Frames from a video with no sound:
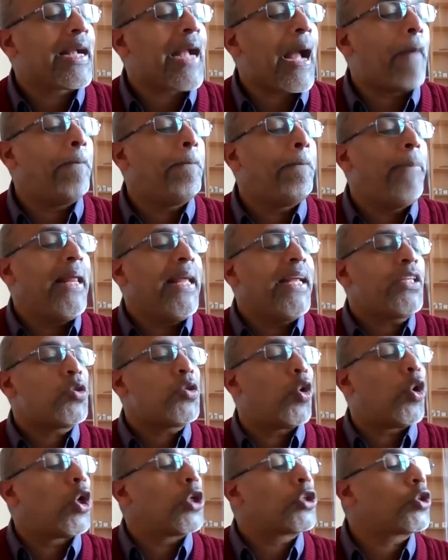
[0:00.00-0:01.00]

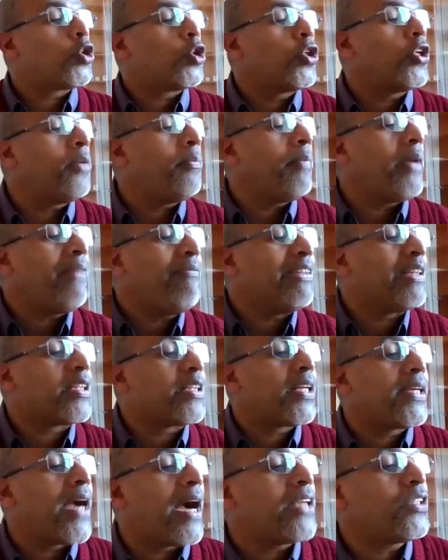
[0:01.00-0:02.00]
complete autonomy
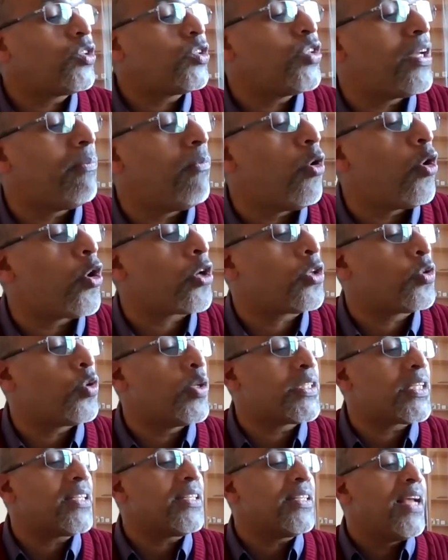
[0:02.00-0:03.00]
with regard to their moral
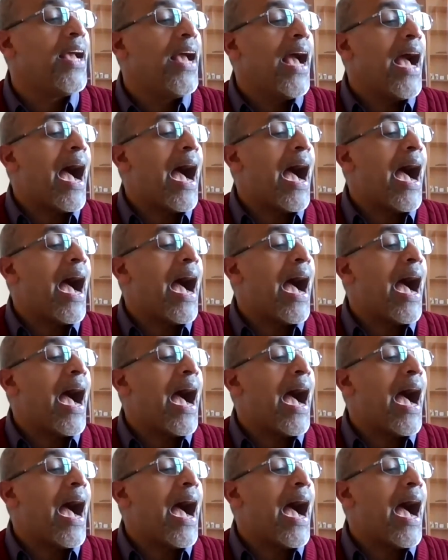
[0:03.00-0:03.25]
choices.